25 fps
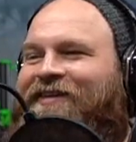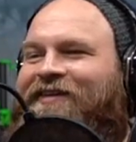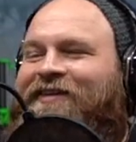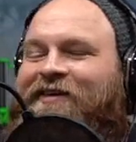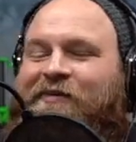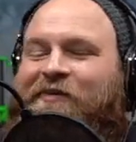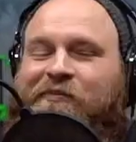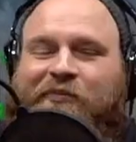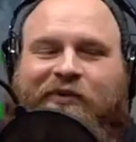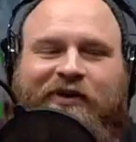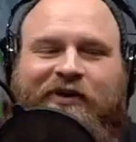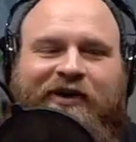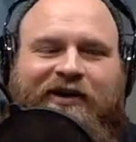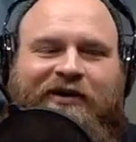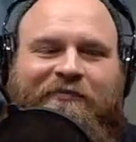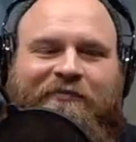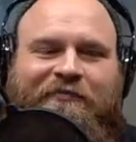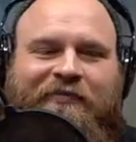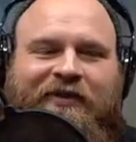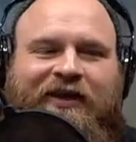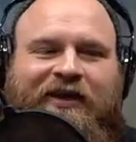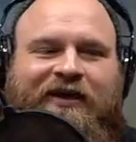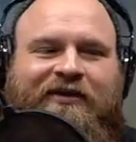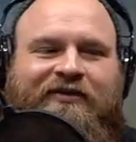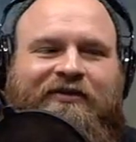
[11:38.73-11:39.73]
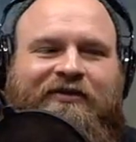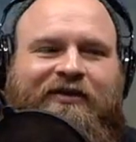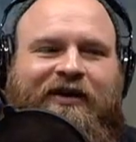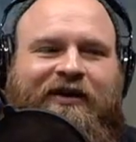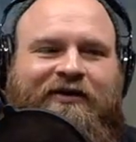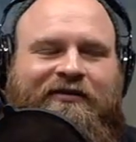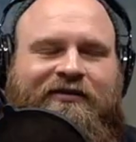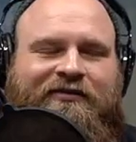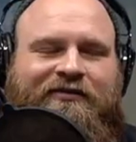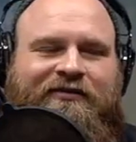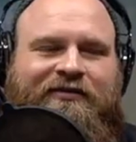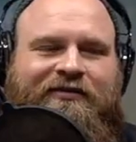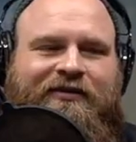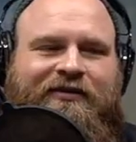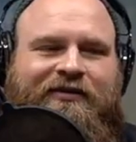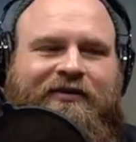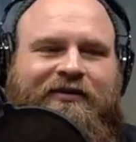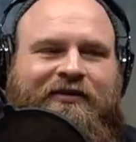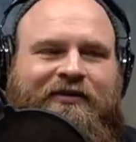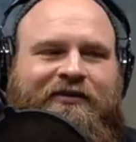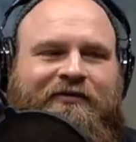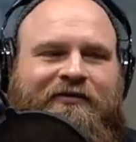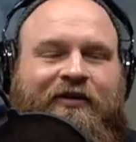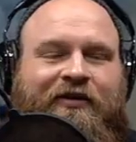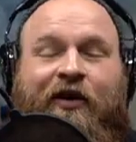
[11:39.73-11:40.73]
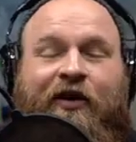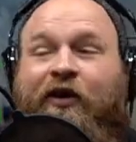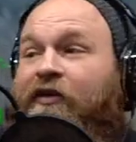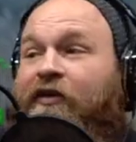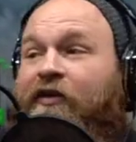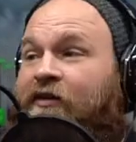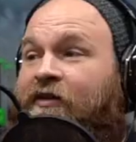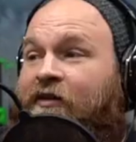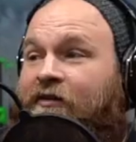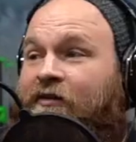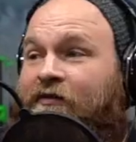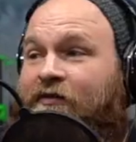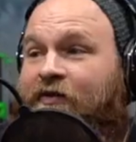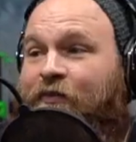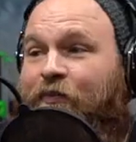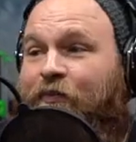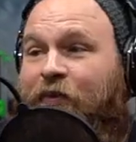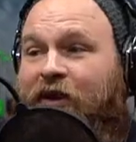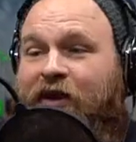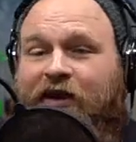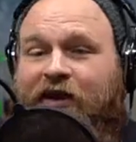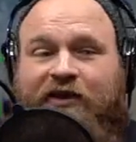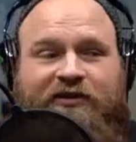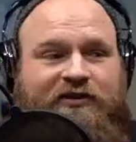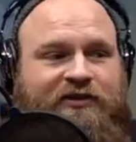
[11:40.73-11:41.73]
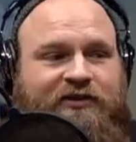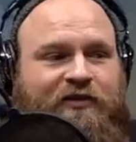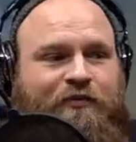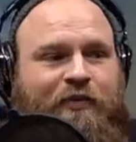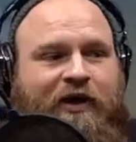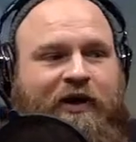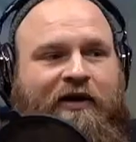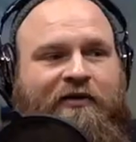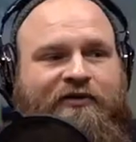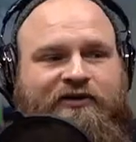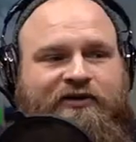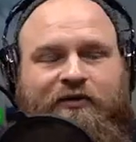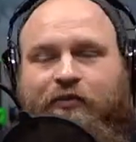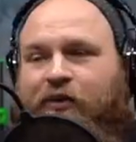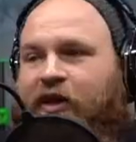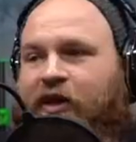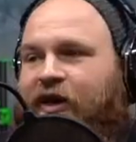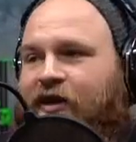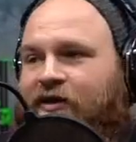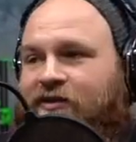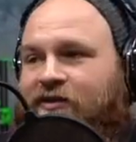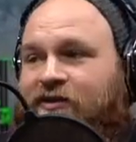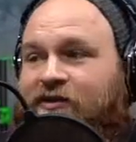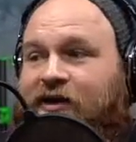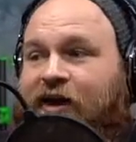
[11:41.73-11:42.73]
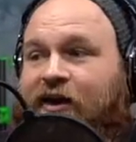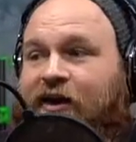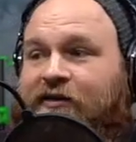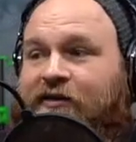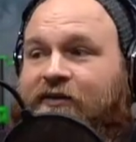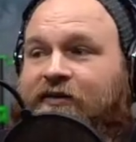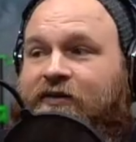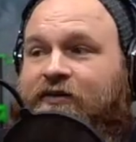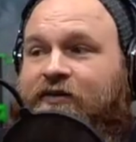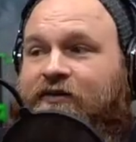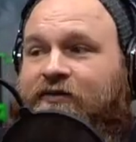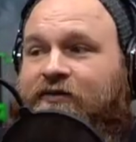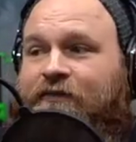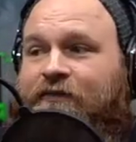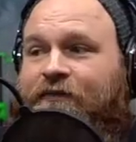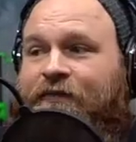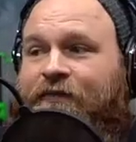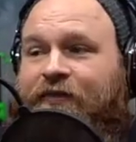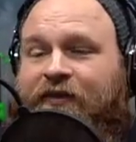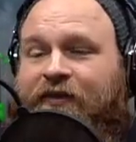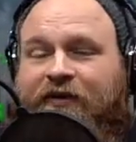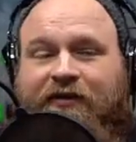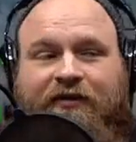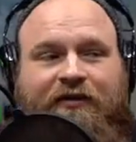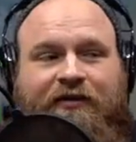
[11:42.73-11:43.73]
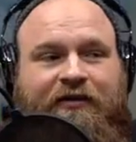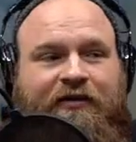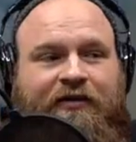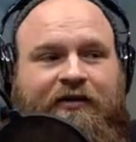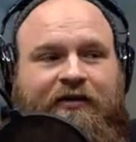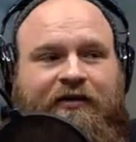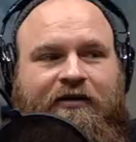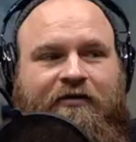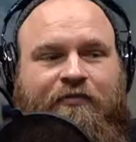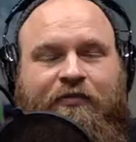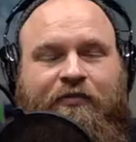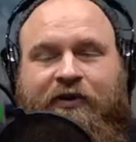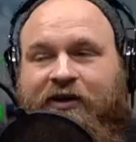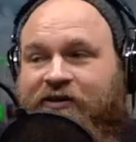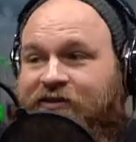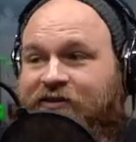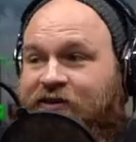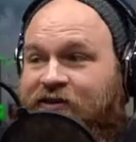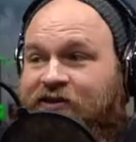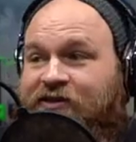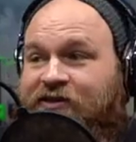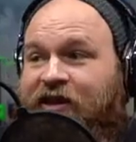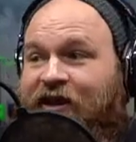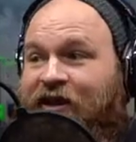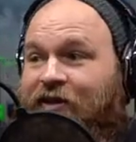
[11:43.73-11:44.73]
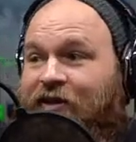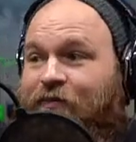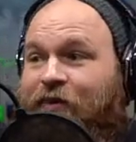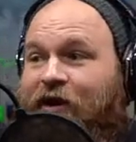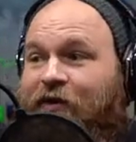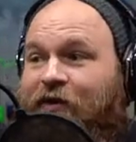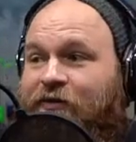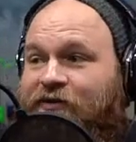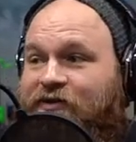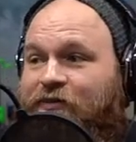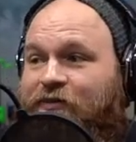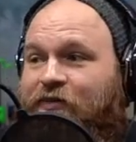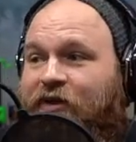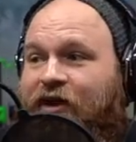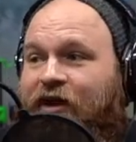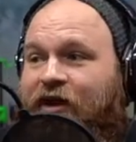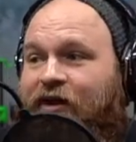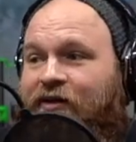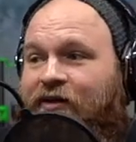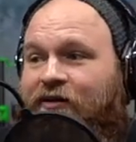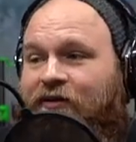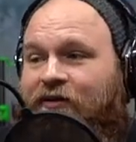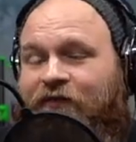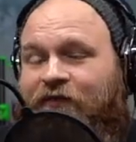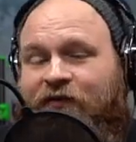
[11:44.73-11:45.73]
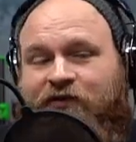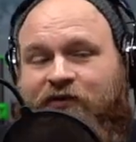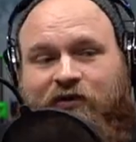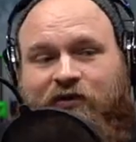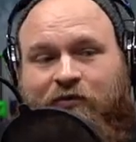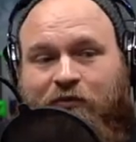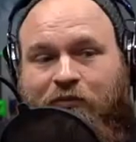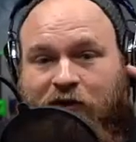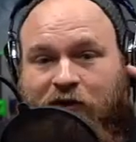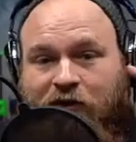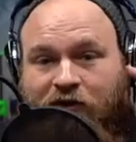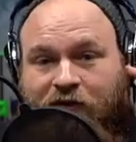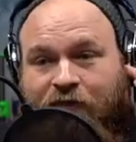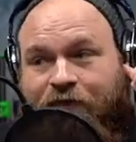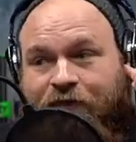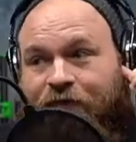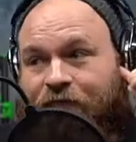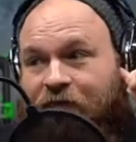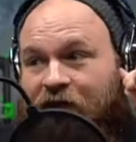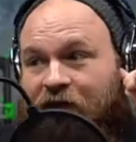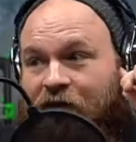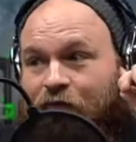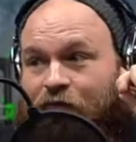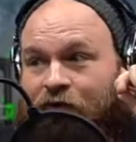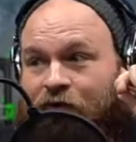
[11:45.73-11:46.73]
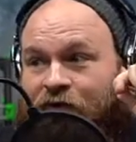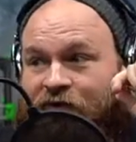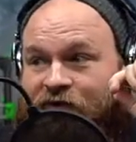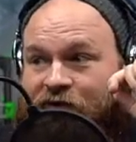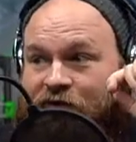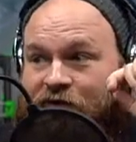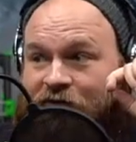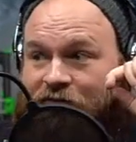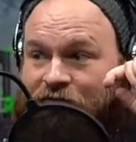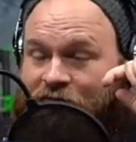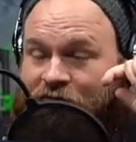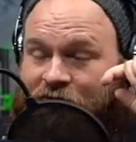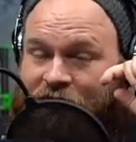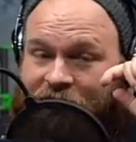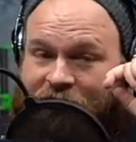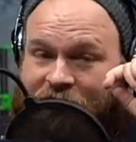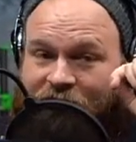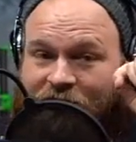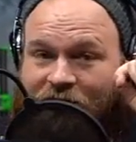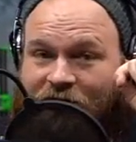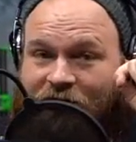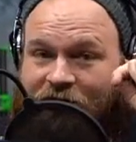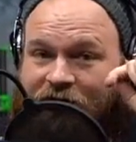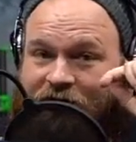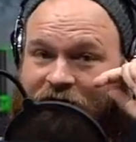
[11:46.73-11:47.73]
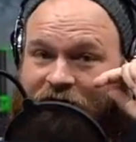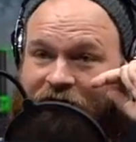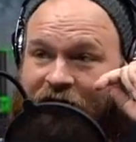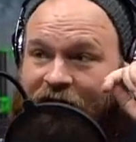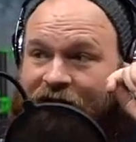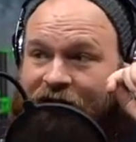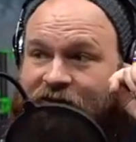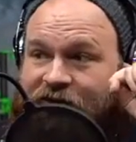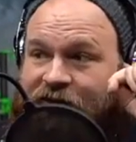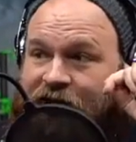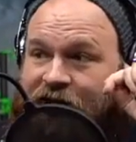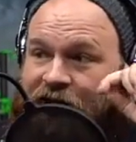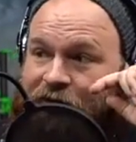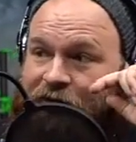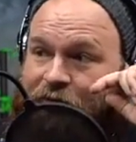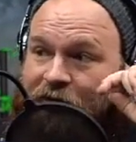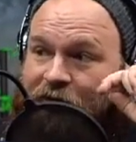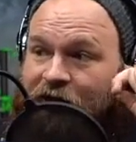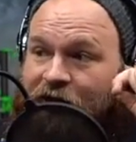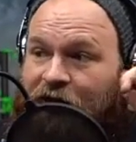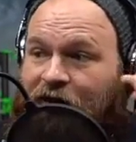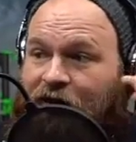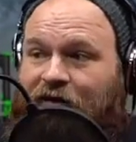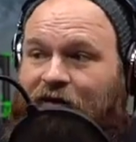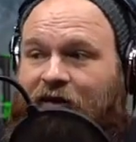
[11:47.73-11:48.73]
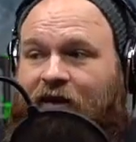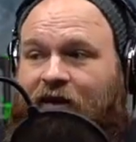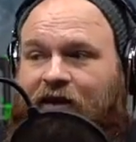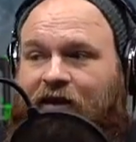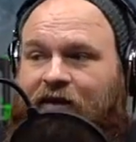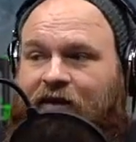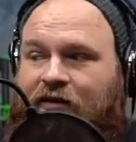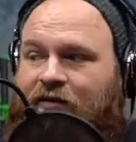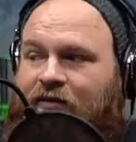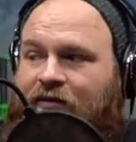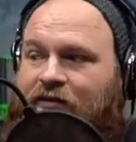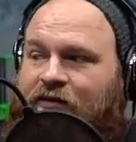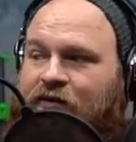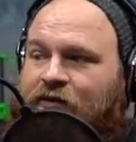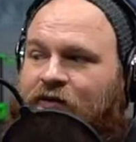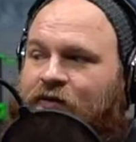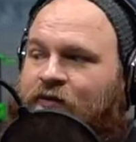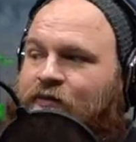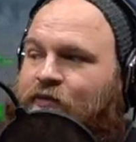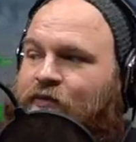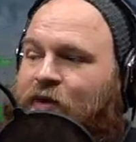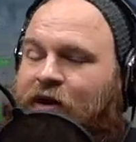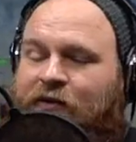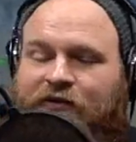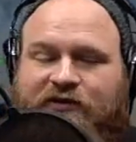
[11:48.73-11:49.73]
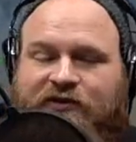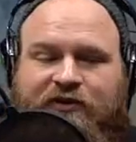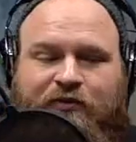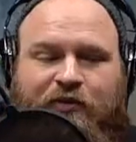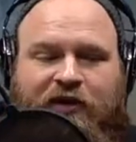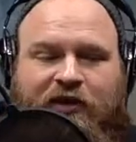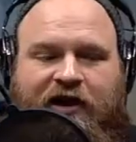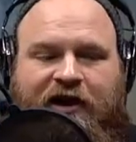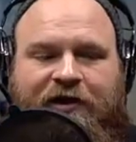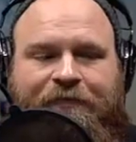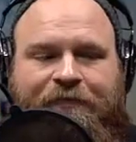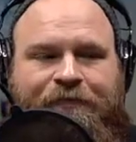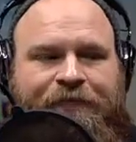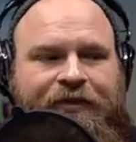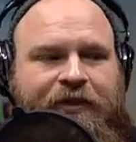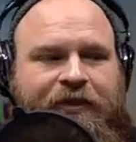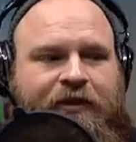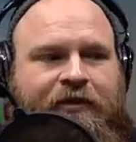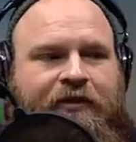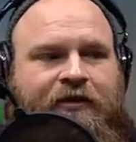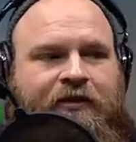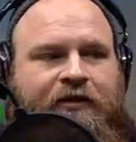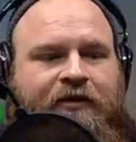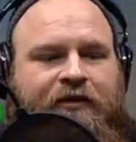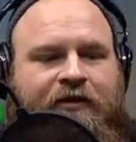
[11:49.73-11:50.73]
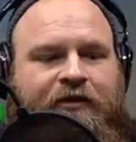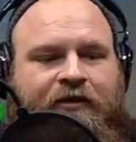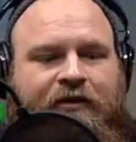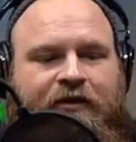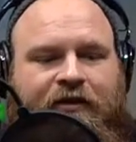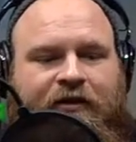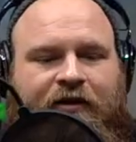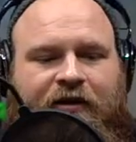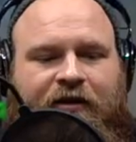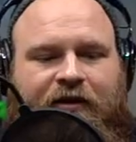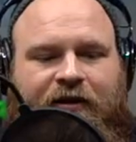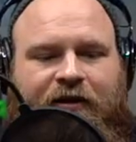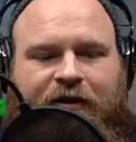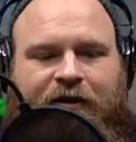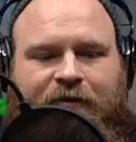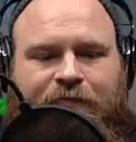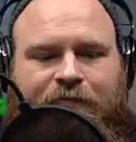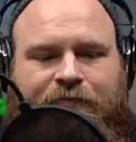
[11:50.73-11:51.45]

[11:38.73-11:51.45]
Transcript: But, the PS, the power supply is stock too. But it's the second power supply on it. The first one blew, and Prusa next dayed me a new power supply. I